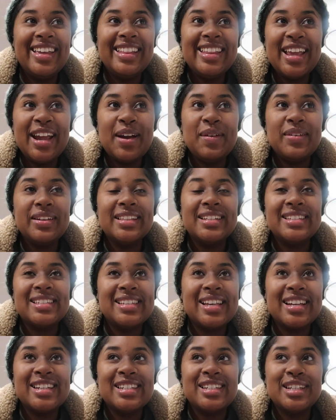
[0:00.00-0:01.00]
in there with the
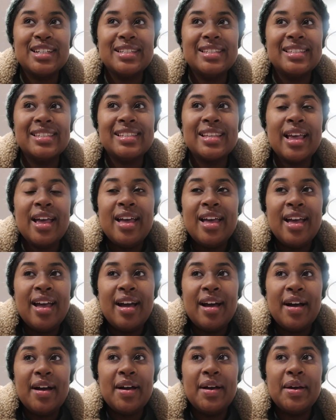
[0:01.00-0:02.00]
sections.
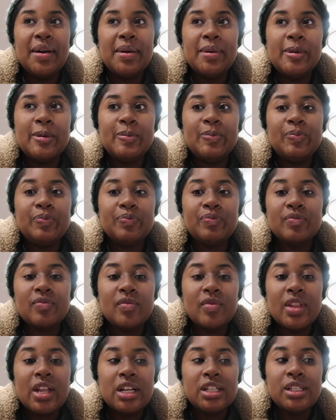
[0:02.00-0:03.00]
Um,
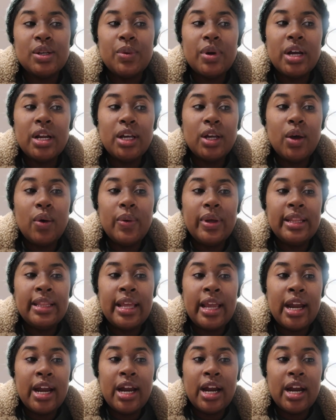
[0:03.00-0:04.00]
so we're gonna go in
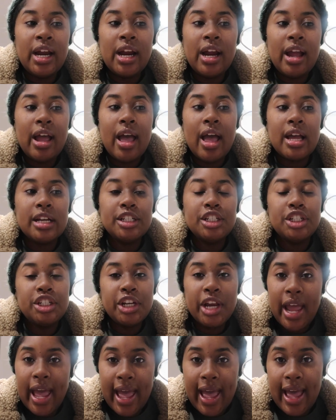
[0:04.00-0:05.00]
there
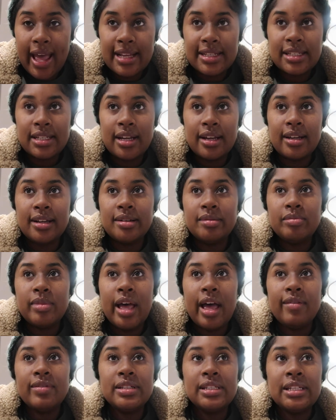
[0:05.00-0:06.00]
chat. Um,
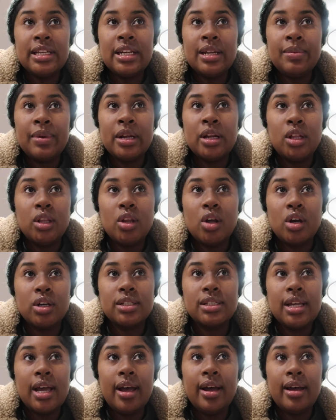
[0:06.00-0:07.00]
haven't seen him in a long
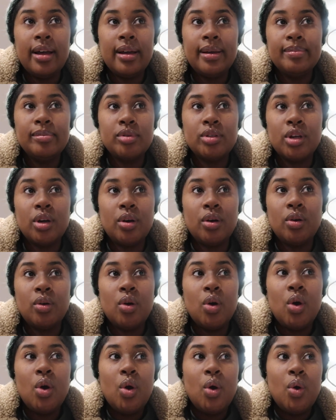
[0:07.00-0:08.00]
time, so
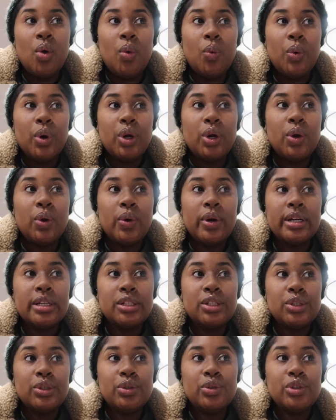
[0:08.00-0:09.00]
we're going
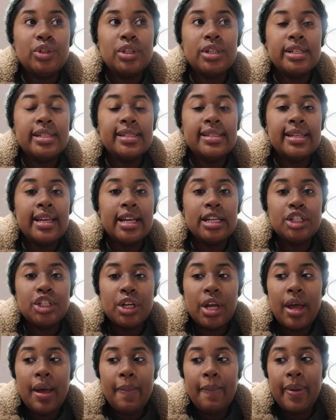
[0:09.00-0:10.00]
to just catch
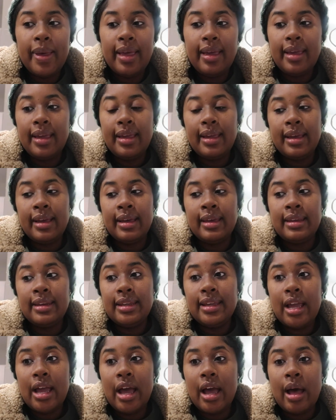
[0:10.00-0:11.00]
up. And
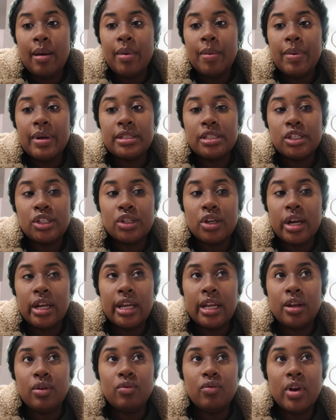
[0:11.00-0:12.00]
yeah, I'm about to start
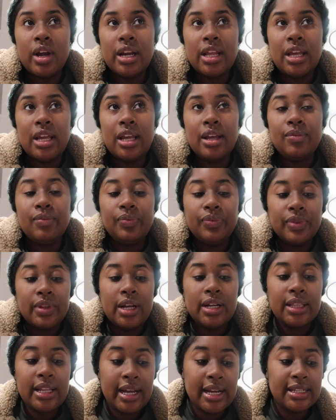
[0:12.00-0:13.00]
getting ready.
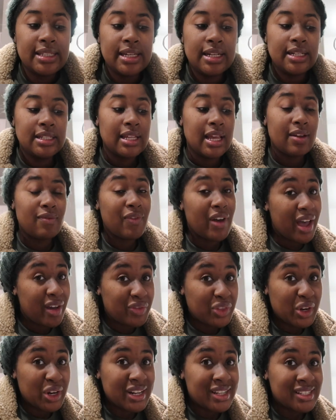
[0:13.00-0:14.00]
Like I said, it's like
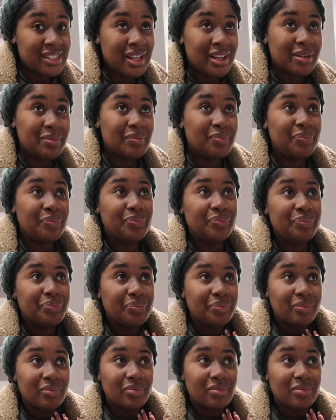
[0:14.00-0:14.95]
5.30 something.